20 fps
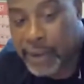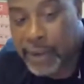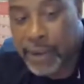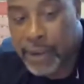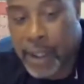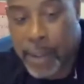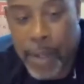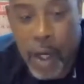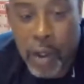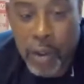
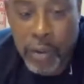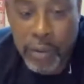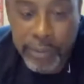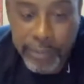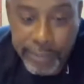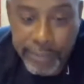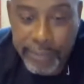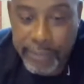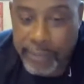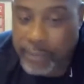Come on.
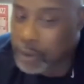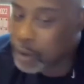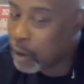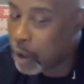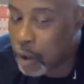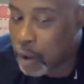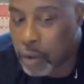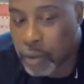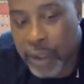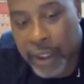
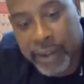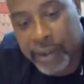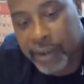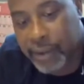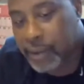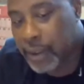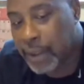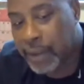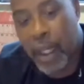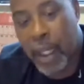
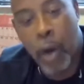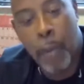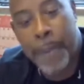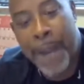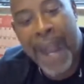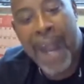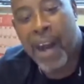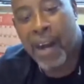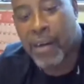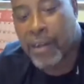Let's help
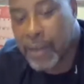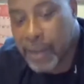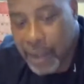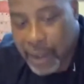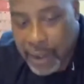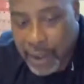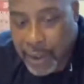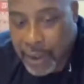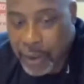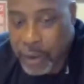out.
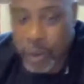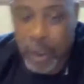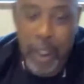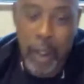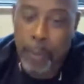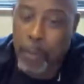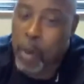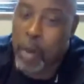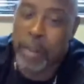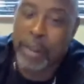You
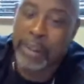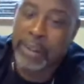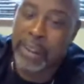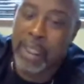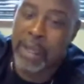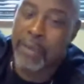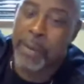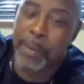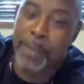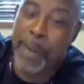help all these
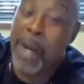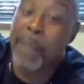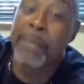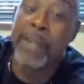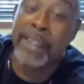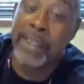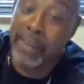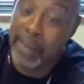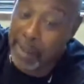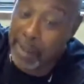other
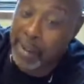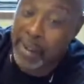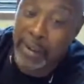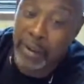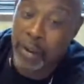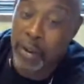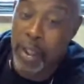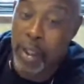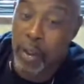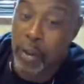public,
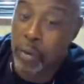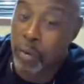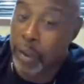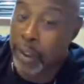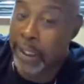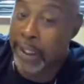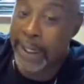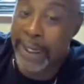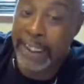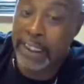
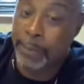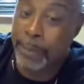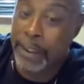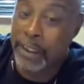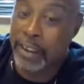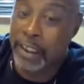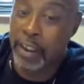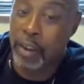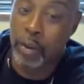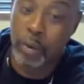
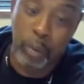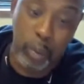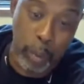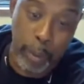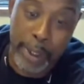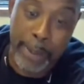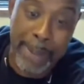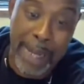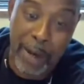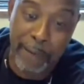HBCU.
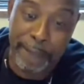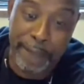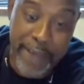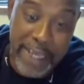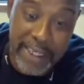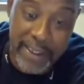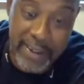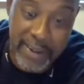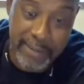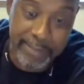What about
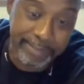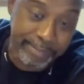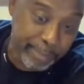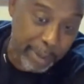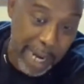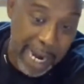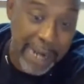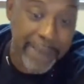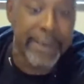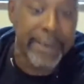Fisk?
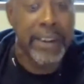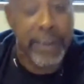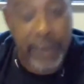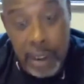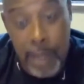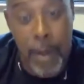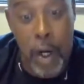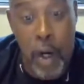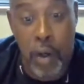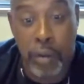Private.
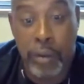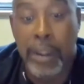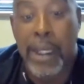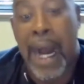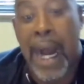Come on.